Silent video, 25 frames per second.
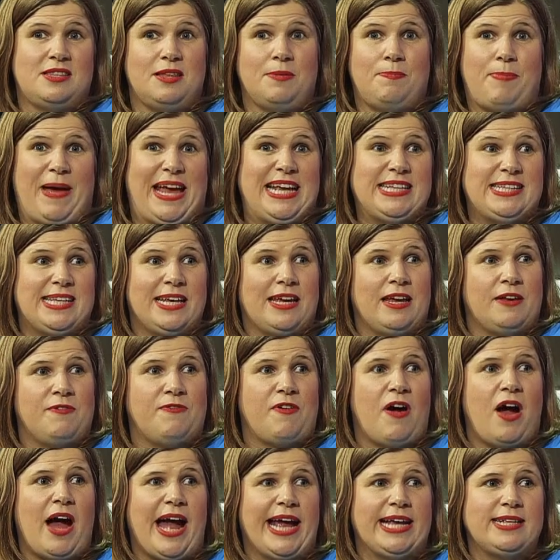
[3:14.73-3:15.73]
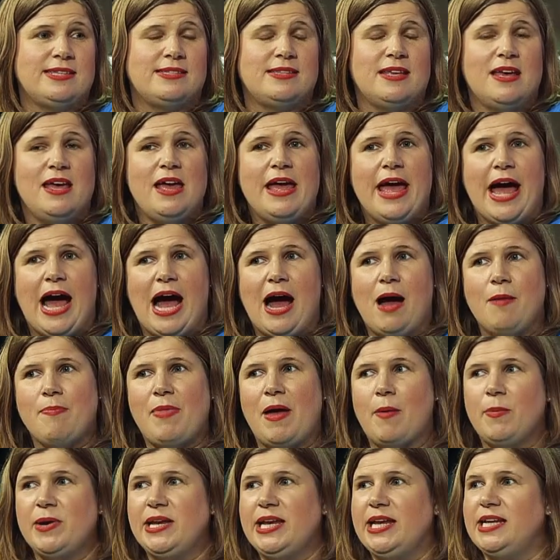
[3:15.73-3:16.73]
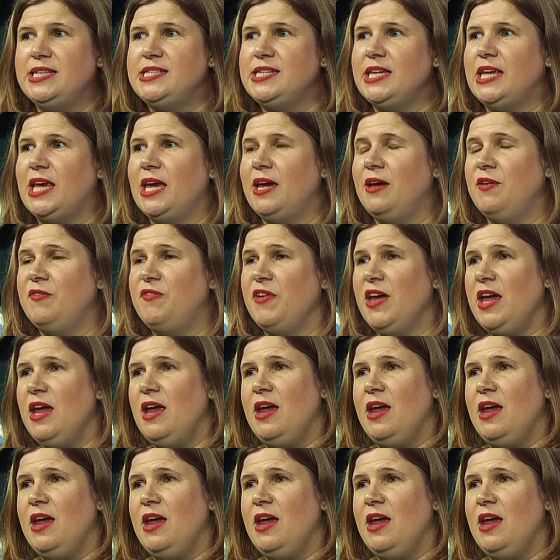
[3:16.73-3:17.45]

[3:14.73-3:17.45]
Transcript: the basic advice that we need to give.